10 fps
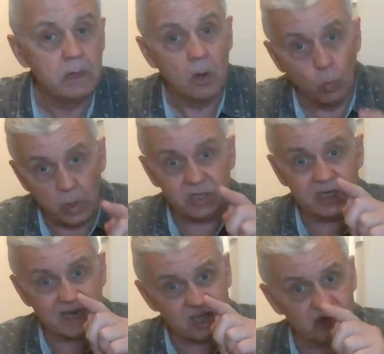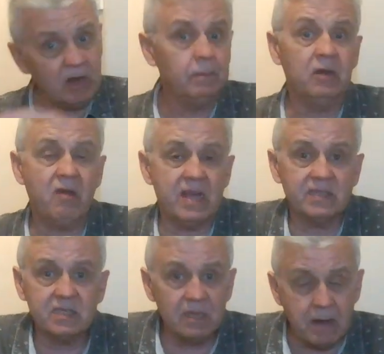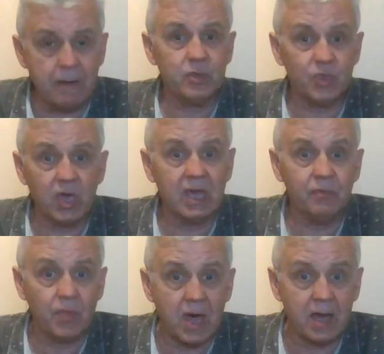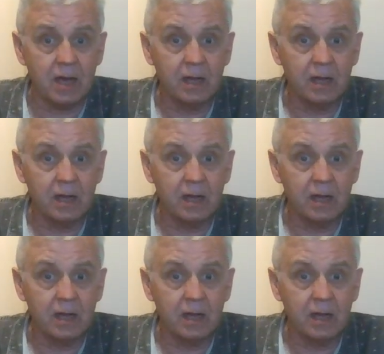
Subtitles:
which is extremely racist. They might be thinking that.